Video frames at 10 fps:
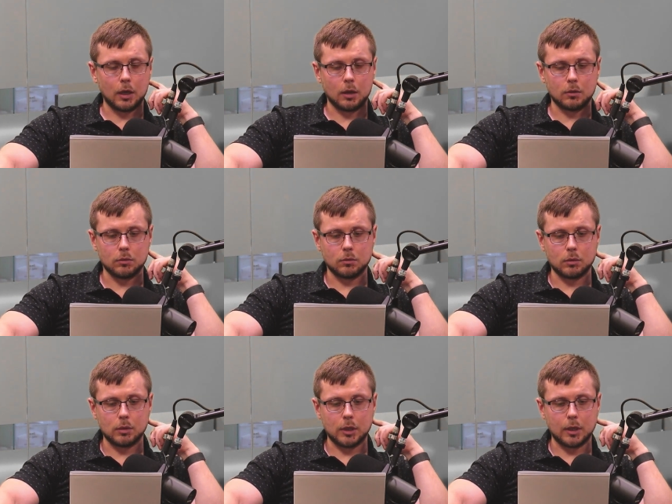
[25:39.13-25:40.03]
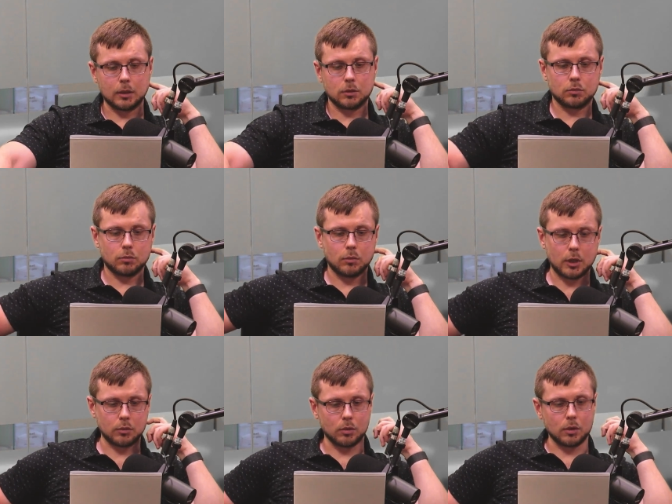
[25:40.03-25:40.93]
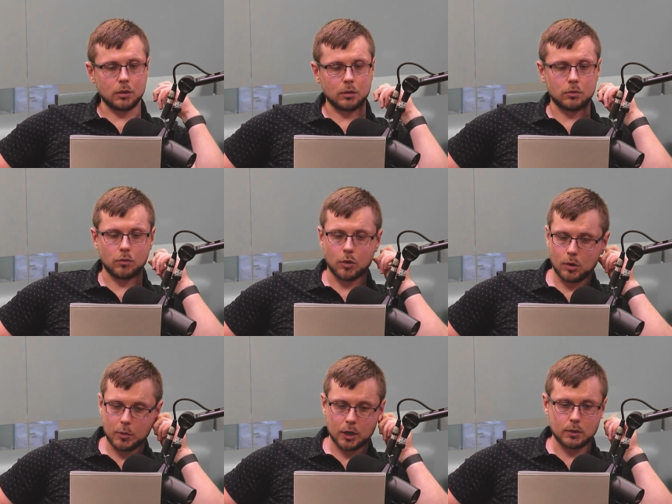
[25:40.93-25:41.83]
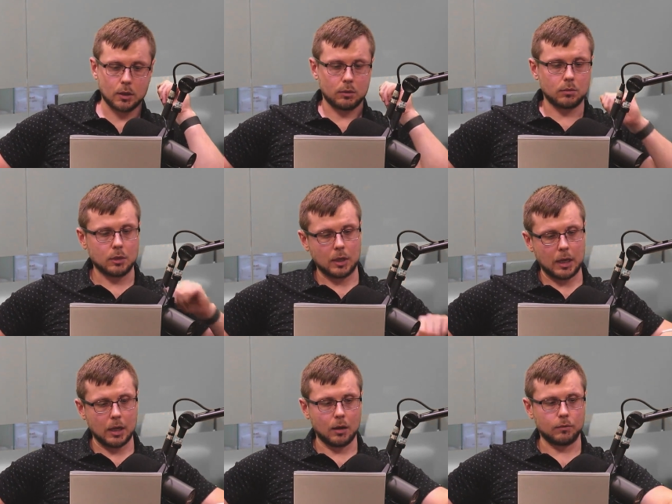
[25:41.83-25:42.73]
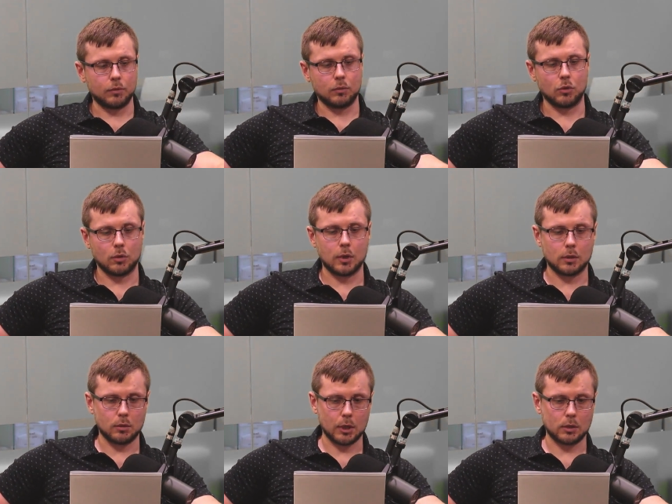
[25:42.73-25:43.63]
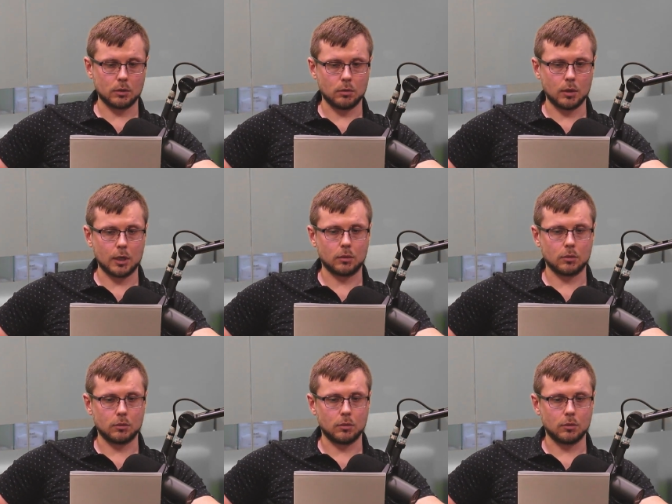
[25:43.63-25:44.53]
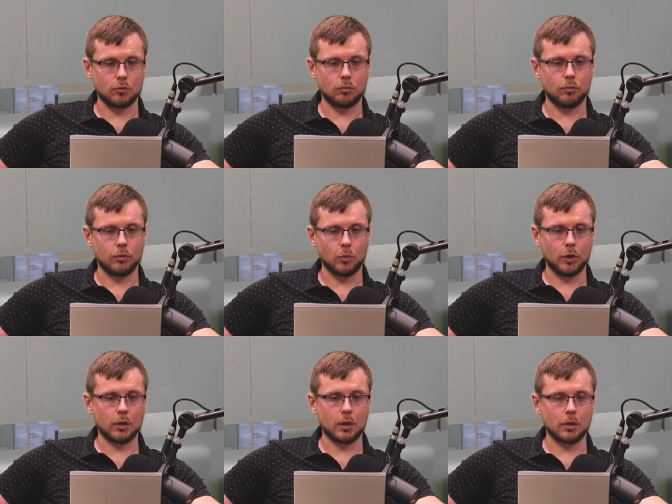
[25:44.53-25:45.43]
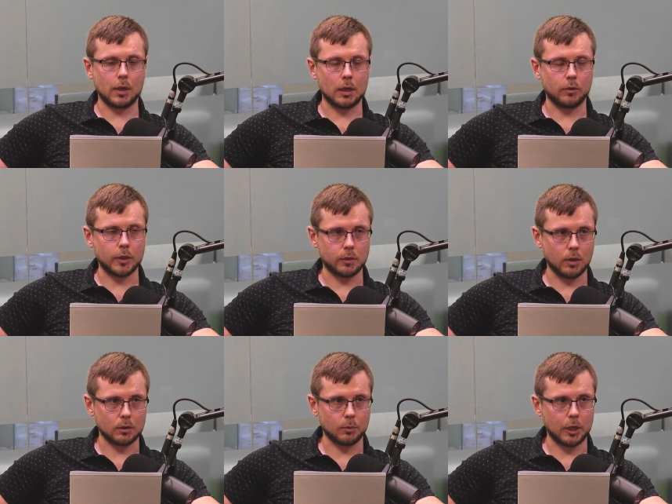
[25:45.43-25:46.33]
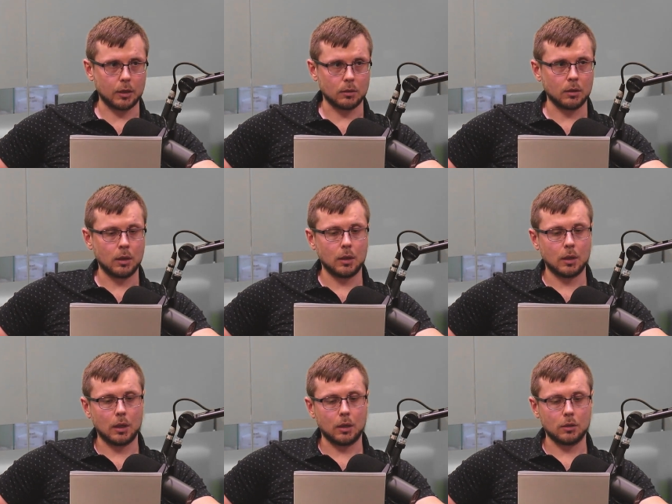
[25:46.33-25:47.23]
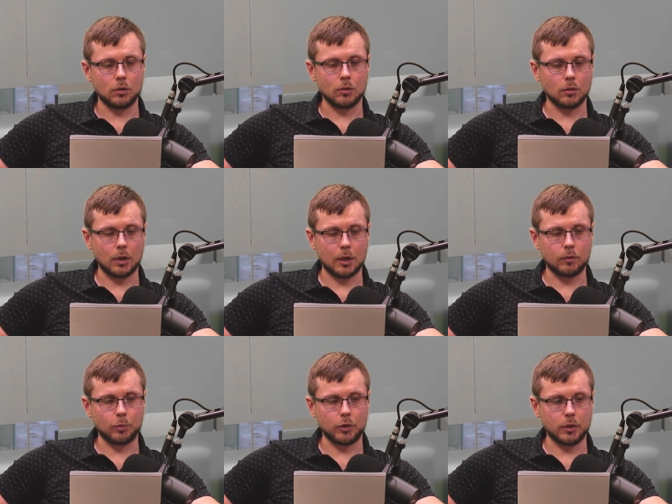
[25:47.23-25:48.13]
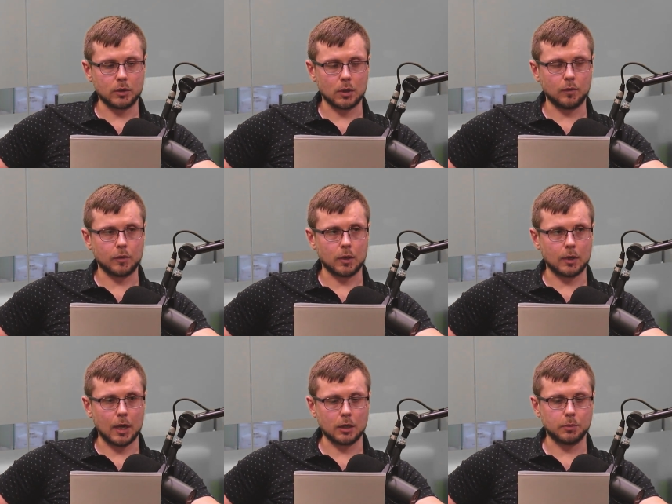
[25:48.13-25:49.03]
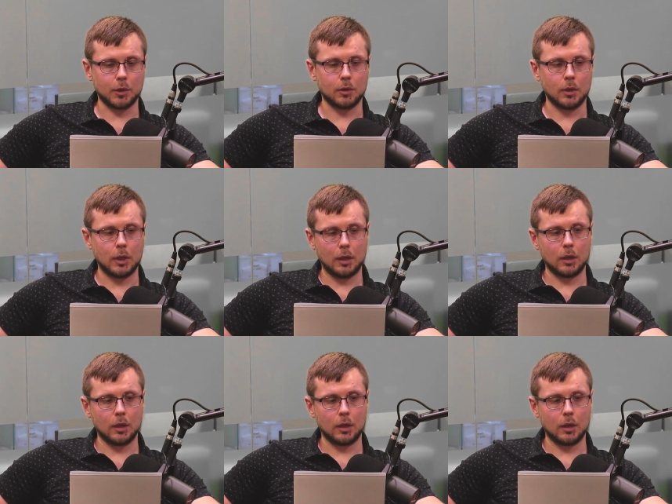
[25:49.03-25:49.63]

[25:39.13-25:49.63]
And that's really the wrong mindset to have, or that's not the way that the IRS thinks about it. And you could have a pretty significant tax bill,